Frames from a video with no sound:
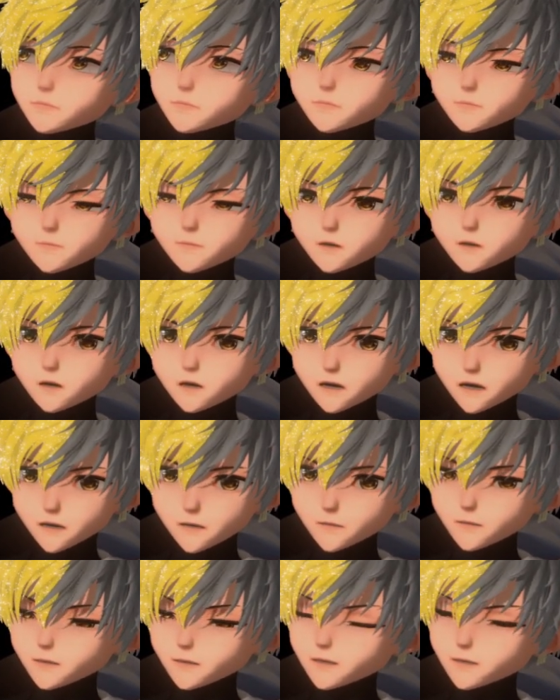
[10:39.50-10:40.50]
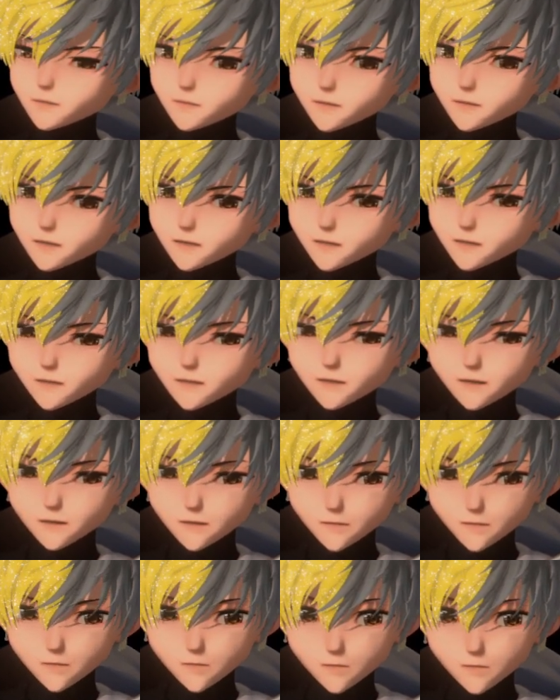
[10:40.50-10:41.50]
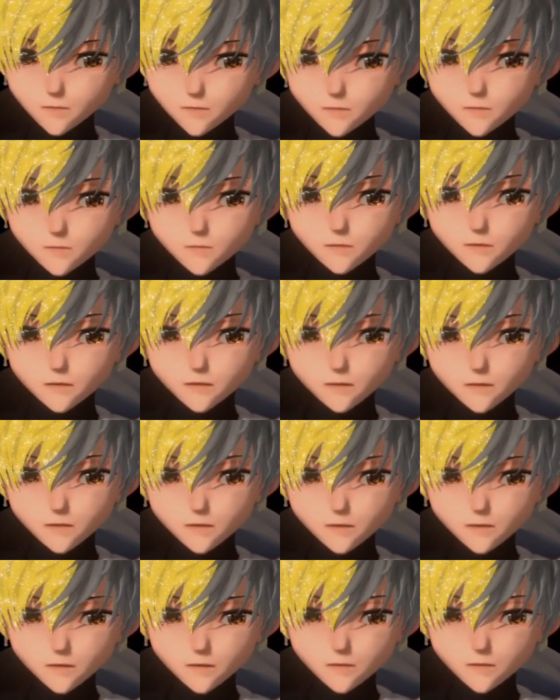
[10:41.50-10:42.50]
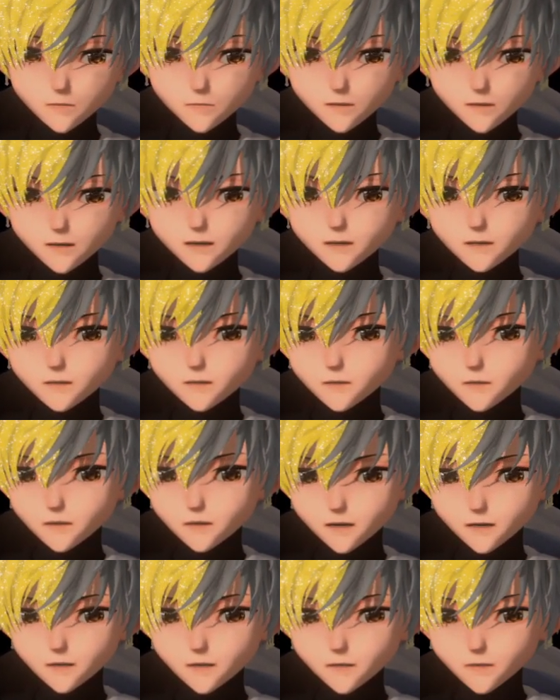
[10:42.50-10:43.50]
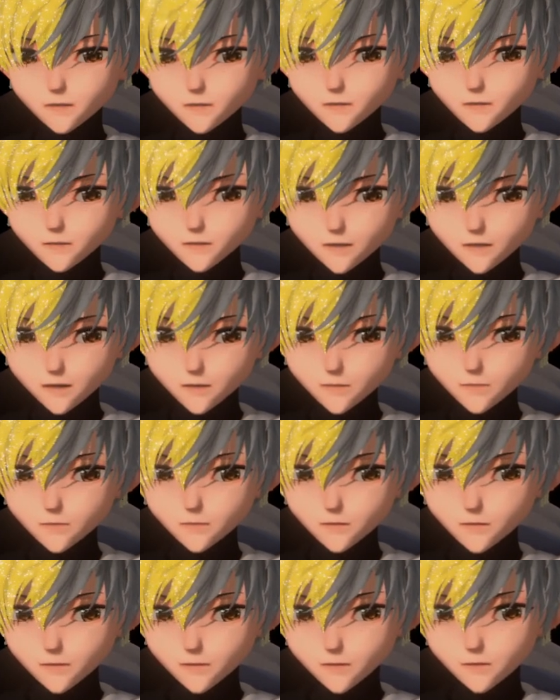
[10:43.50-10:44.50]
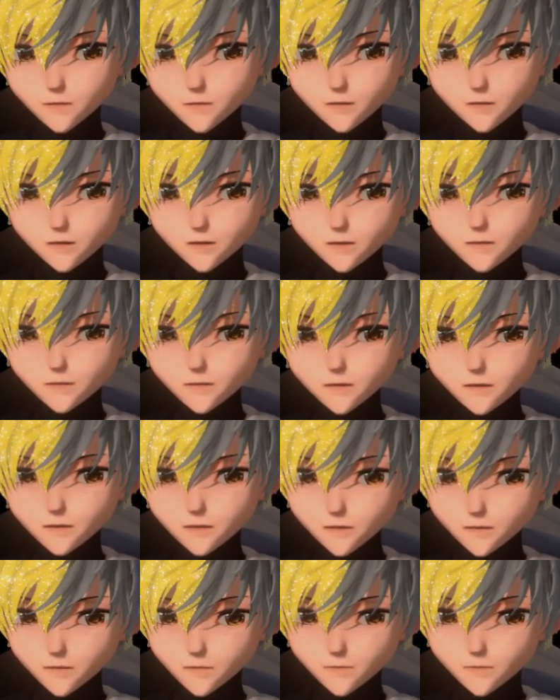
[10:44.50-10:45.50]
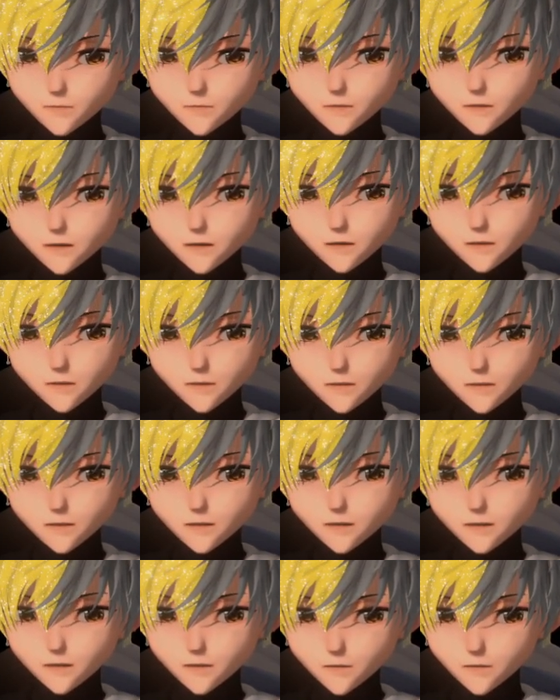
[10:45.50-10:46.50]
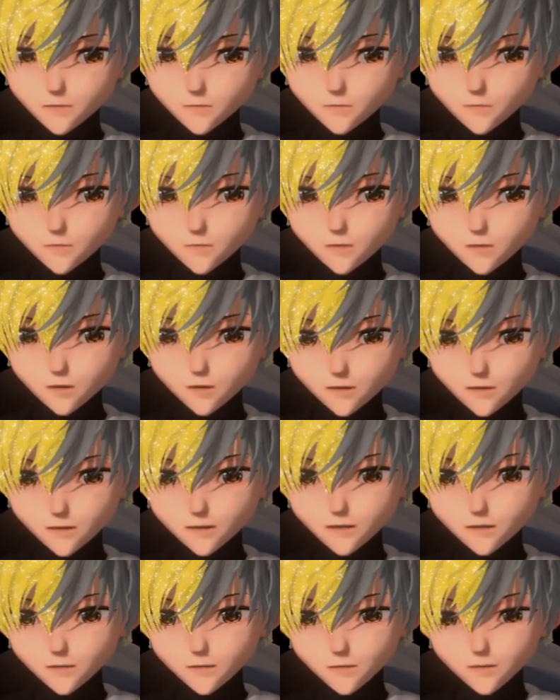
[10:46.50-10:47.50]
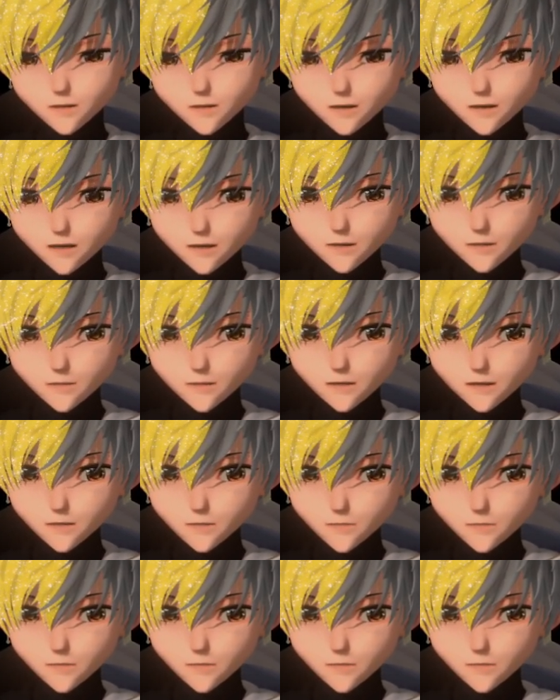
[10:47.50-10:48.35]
You know what I mean. It affects the environment more. But it still kind of looks the same. So we're going to choose our color, our yellow. We're going to make it a different shade of yellow.